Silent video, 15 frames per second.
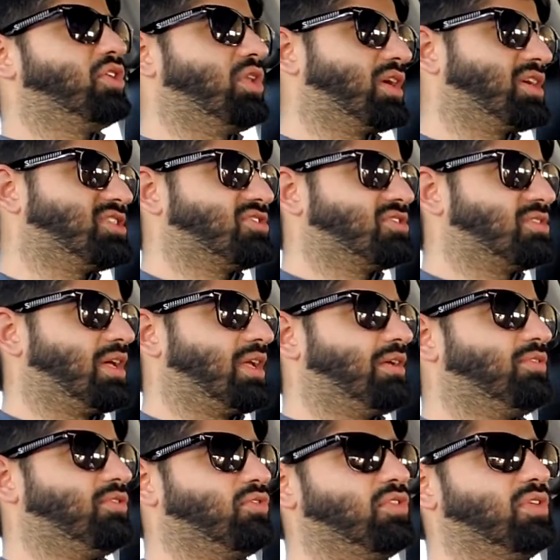look at
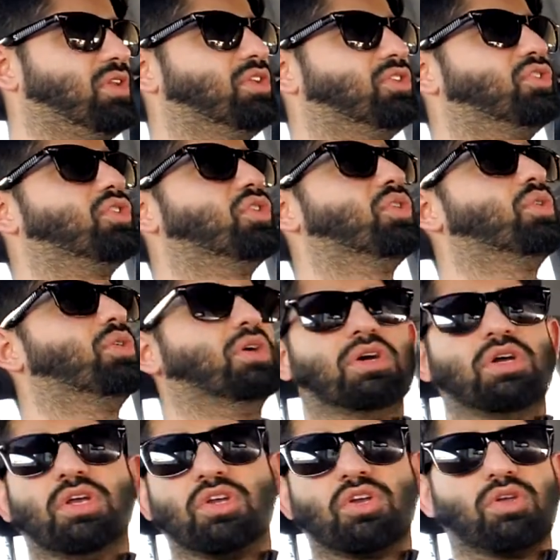yourself if you need to.
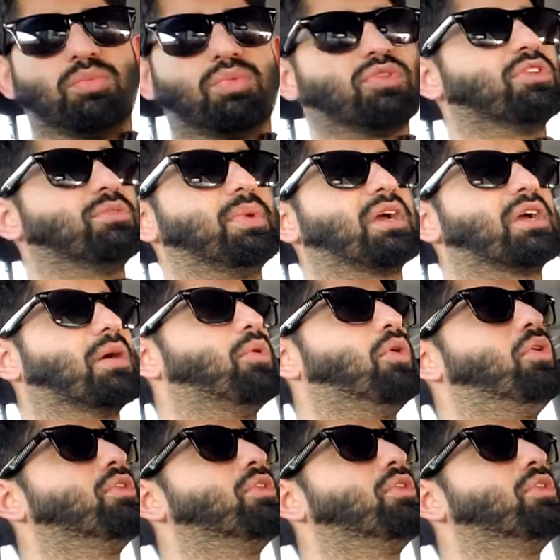Put this back up. Oh,